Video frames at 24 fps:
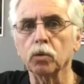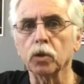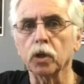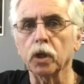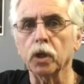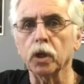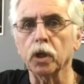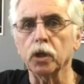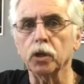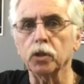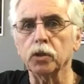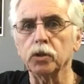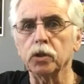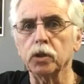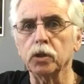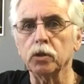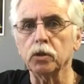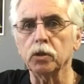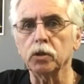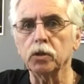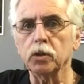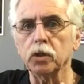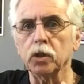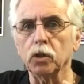going to
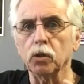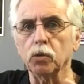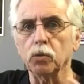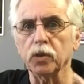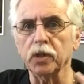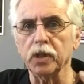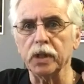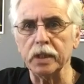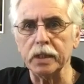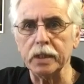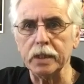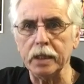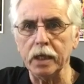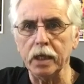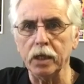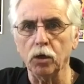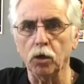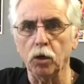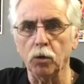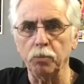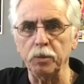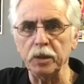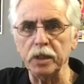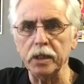deal with the
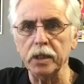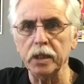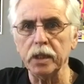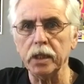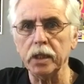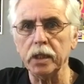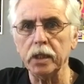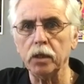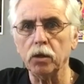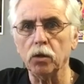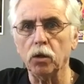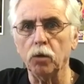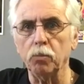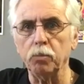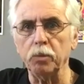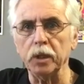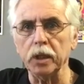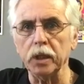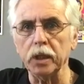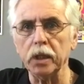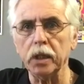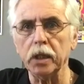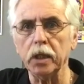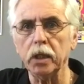open D, open
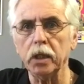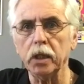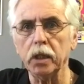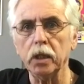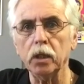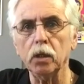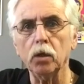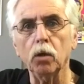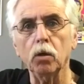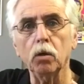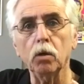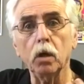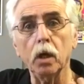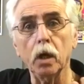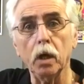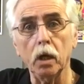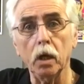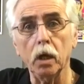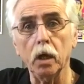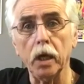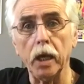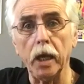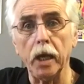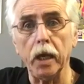E,
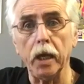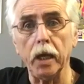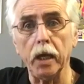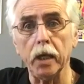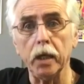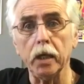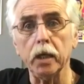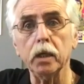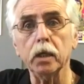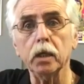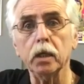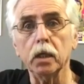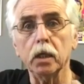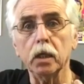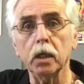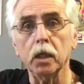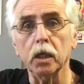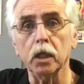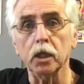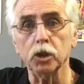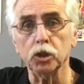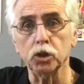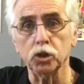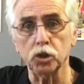A,
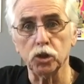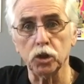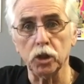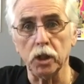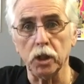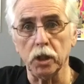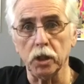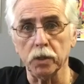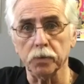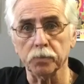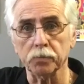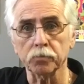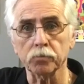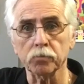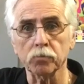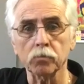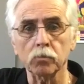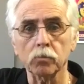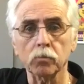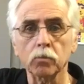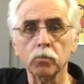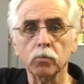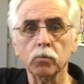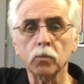and G.
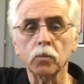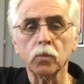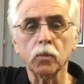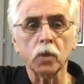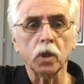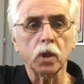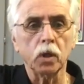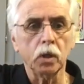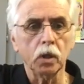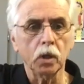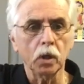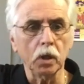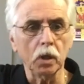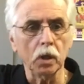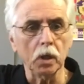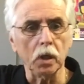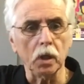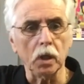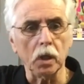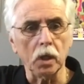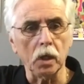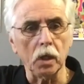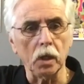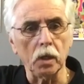
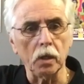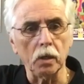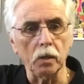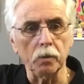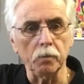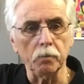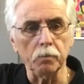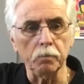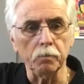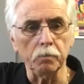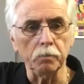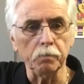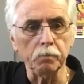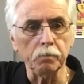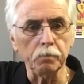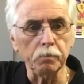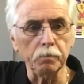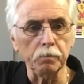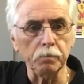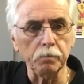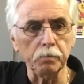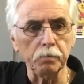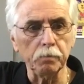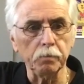
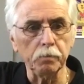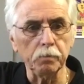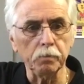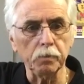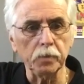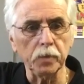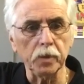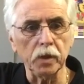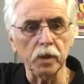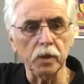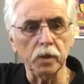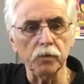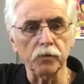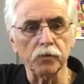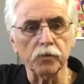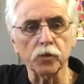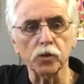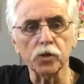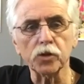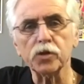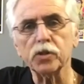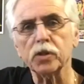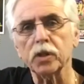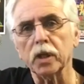The
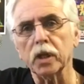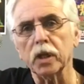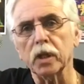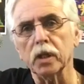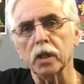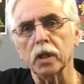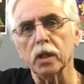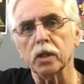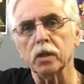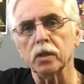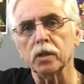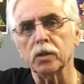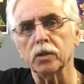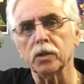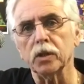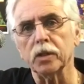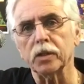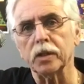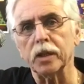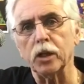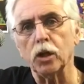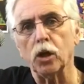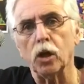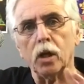first thing that
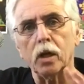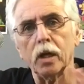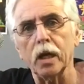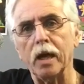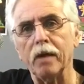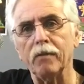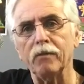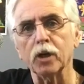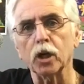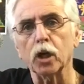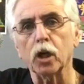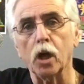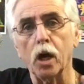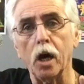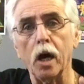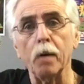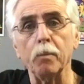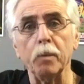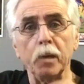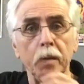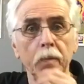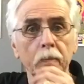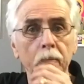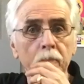they all have in
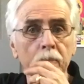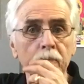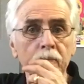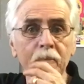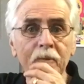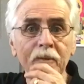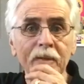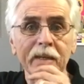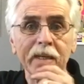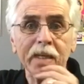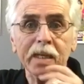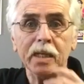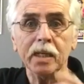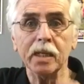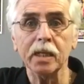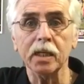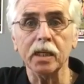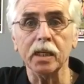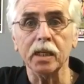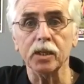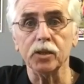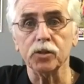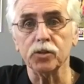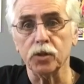common
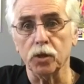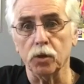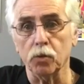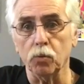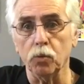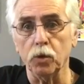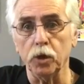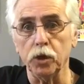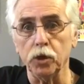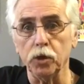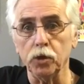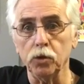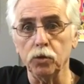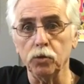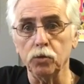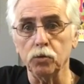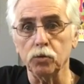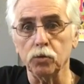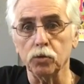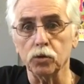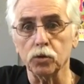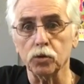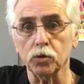is that when you